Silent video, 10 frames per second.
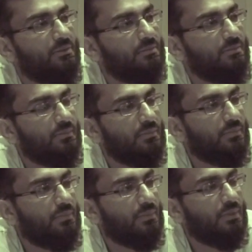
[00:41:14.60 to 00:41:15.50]
without
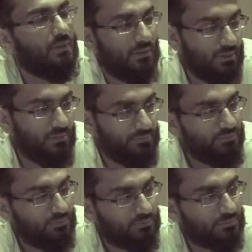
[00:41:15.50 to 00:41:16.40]

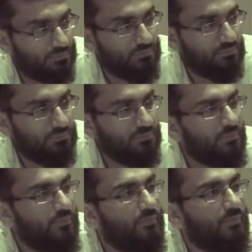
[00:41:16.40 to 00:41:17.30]
sweating or without
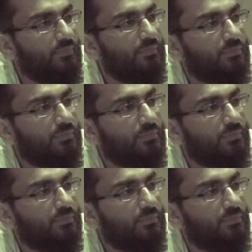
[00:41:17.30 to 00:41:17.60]
anything,